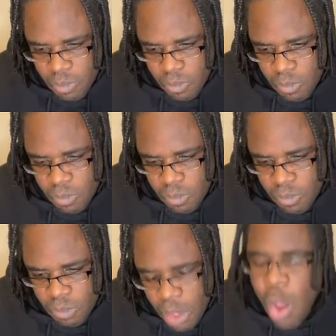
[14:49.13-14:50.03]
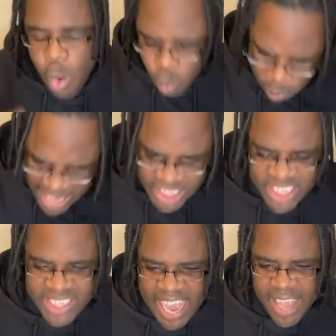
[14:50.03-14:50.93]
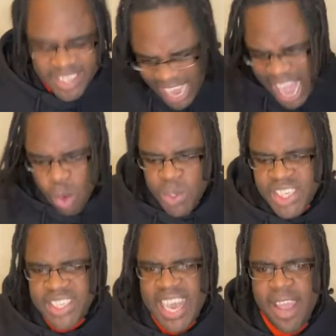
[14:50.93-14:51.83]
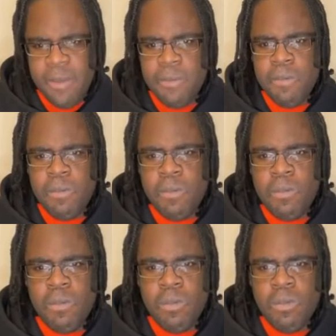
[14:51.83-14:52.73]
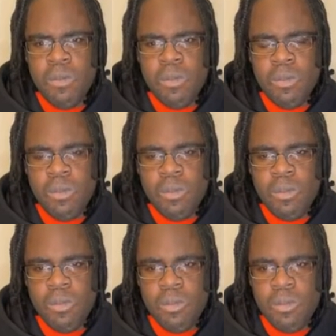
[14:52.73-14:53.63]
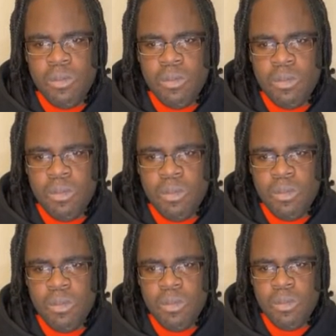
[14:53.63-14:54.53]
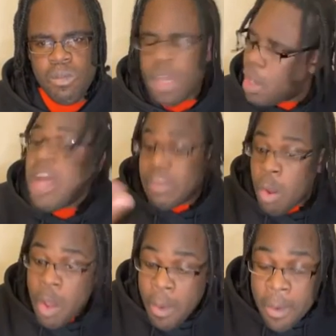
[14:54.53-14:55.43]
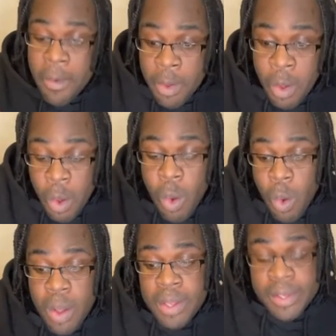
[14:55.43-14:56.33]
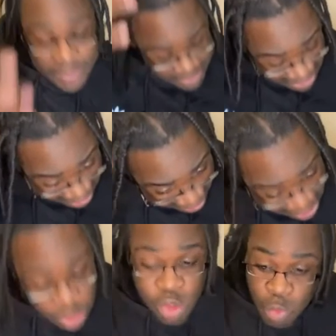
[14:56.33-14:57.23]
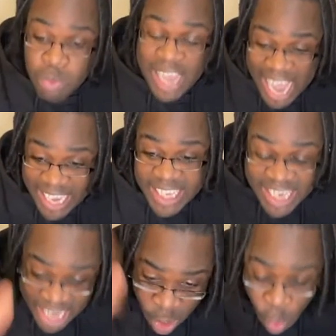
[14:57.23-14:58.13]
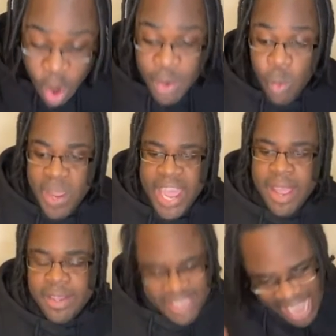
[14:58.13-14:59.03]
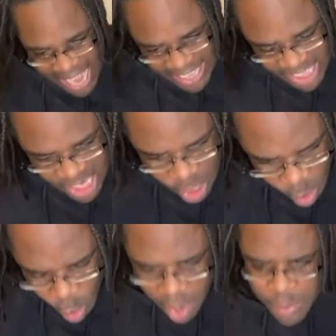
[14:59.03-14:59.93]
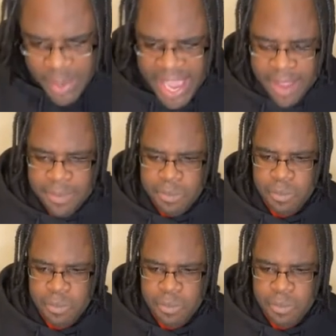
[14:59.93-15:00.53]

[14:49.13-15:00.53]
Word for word: Yes, do it. What she say? Talk what she say. Then I just talk it. You just tell the people. Talk, talk it in your own way. Talk it in your own way.